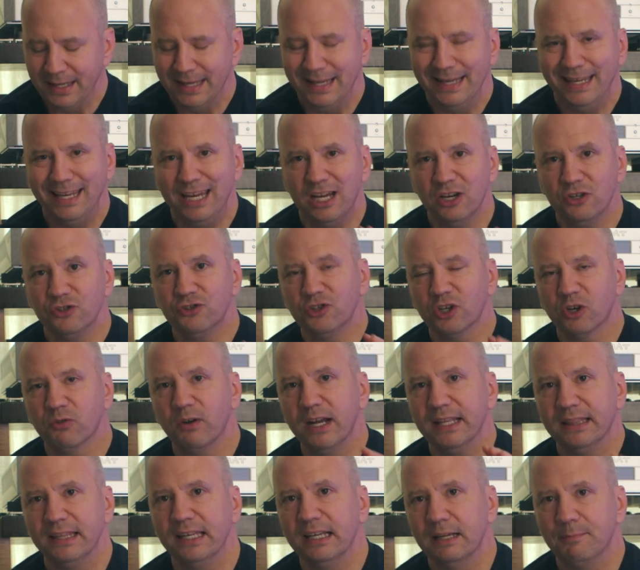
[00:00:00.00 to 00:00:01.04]
Here's the
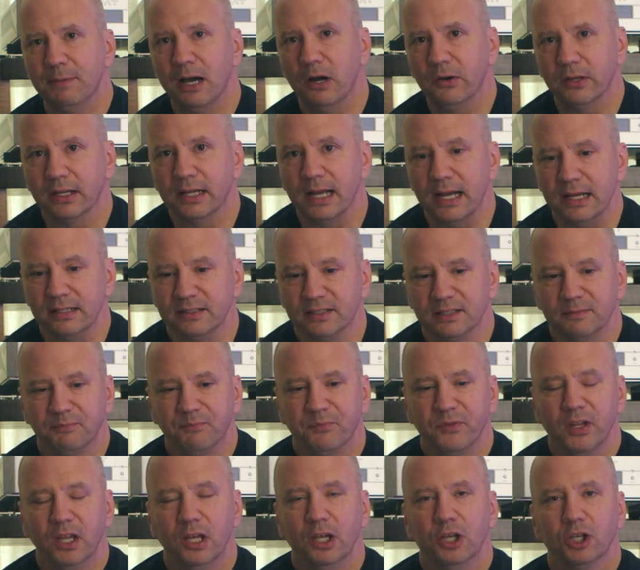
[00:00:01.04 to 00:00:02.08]
great thing about it, guys.
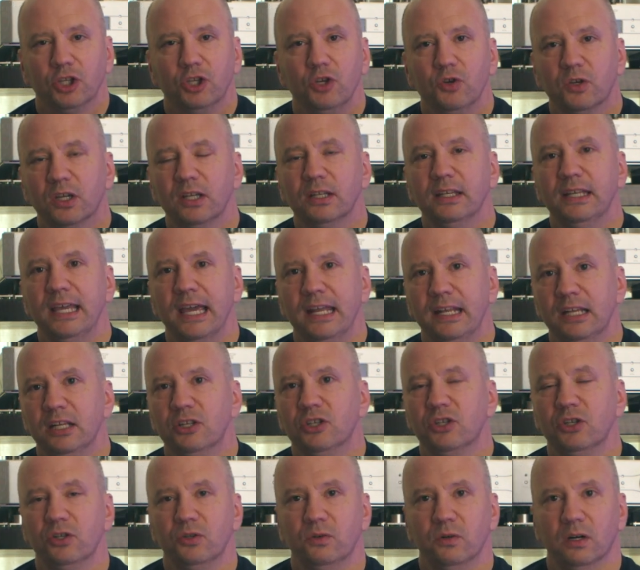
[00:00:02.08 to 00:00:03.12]
You can get
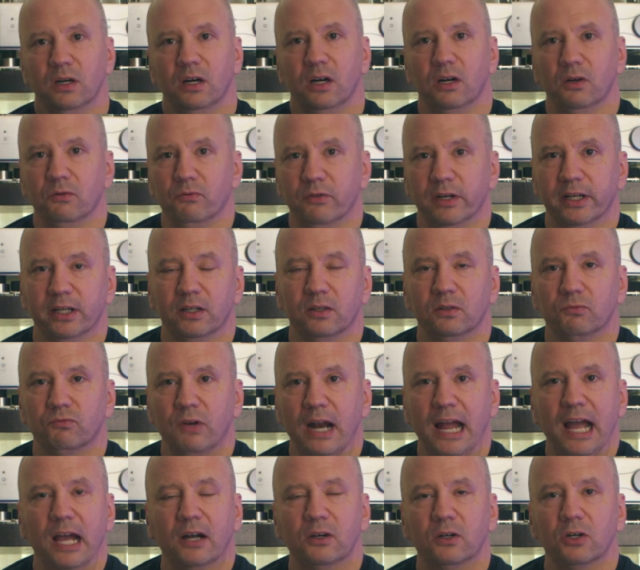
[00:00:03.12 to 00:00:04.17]
into a real
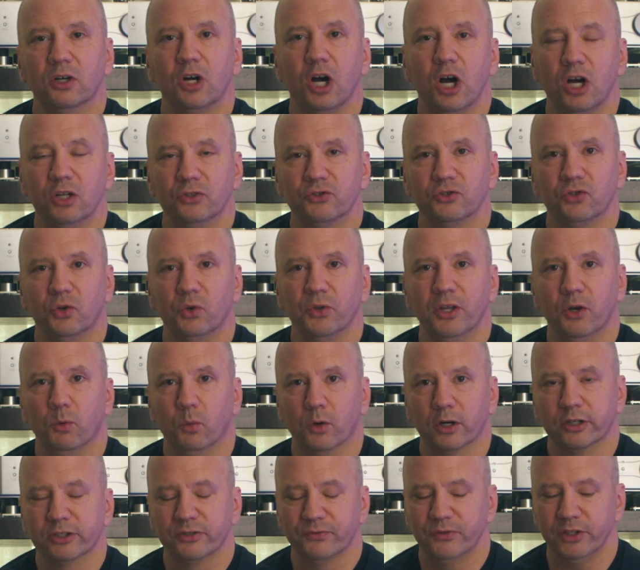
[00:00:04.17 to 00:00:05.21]
rack or console that
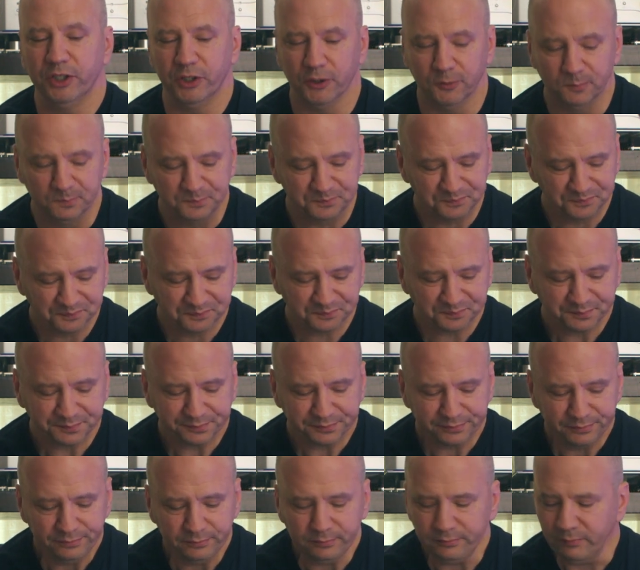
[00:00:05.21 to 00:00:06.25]
works for you.
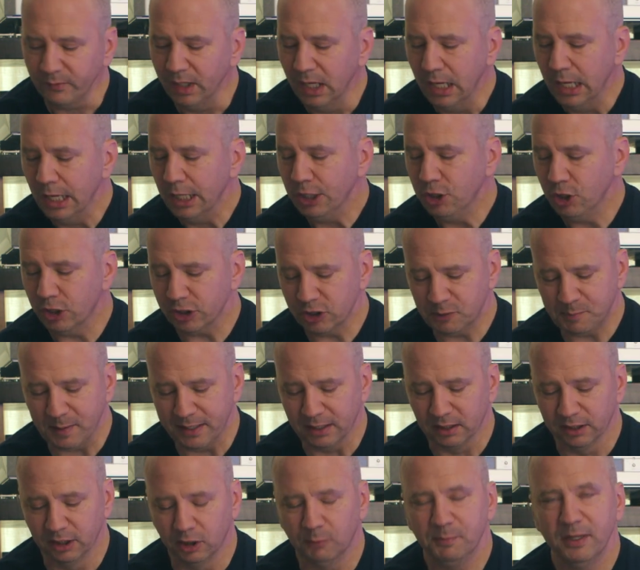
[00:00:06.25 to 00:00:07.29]
You can spend
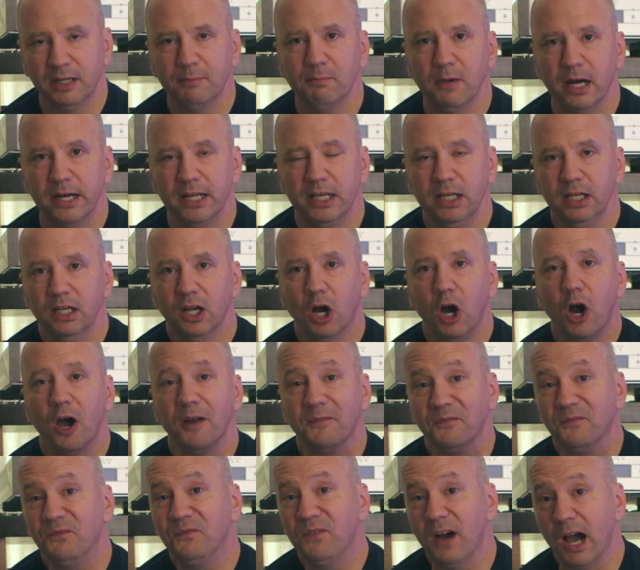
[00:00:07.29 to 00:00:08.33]
a little bit of money
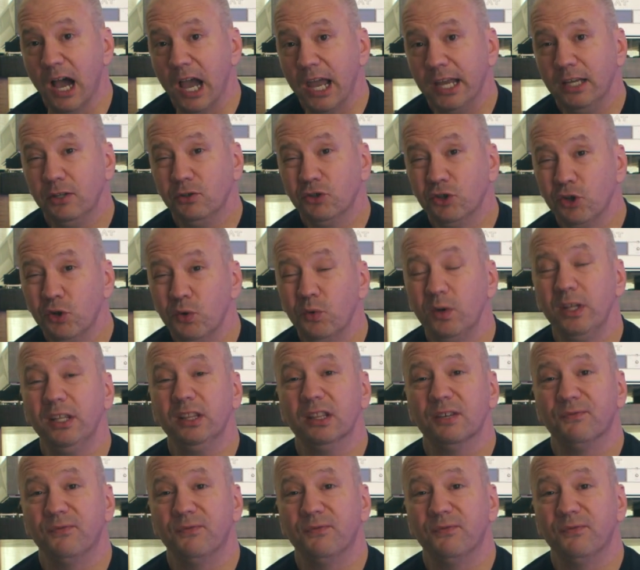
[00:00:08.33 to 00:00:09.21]
on fine-tuning the